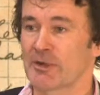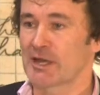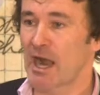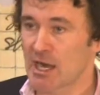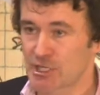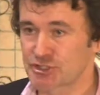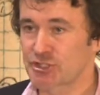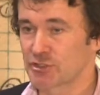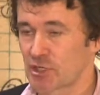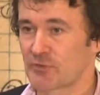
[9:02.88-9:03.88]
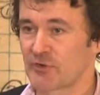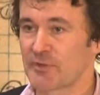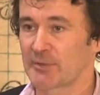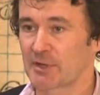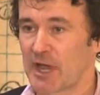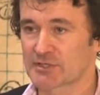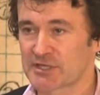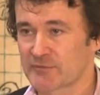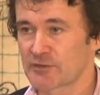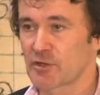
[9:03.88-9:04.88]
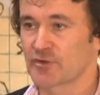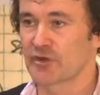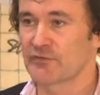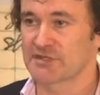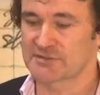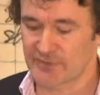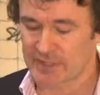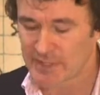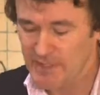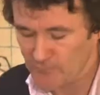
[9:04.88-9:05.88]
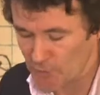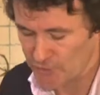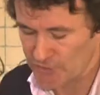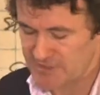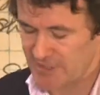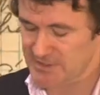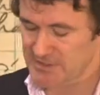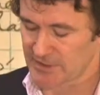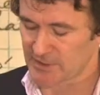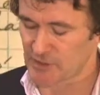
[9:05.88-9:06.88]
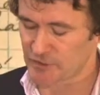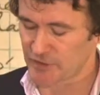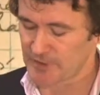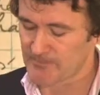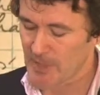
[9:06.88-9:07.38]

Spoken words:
large number of people outside of the country vis-a-vis voters inside the country.